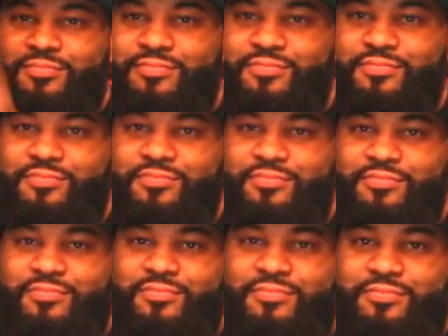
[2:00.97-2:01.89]

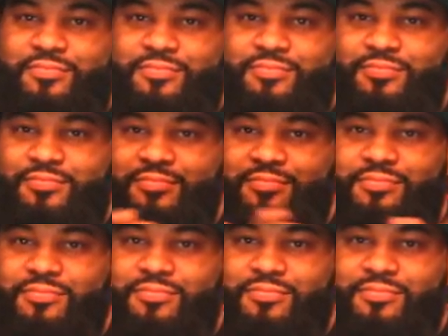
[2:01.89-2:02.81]

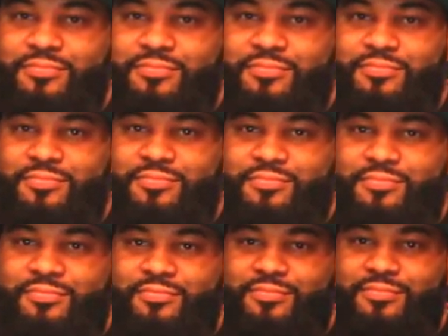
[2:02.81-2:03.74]

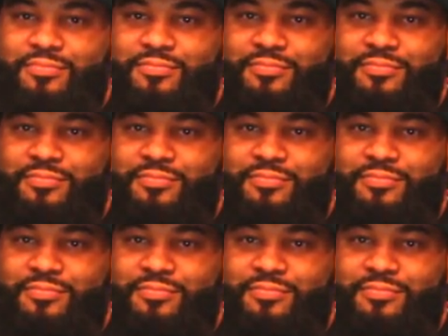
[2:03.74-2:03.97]
(silent)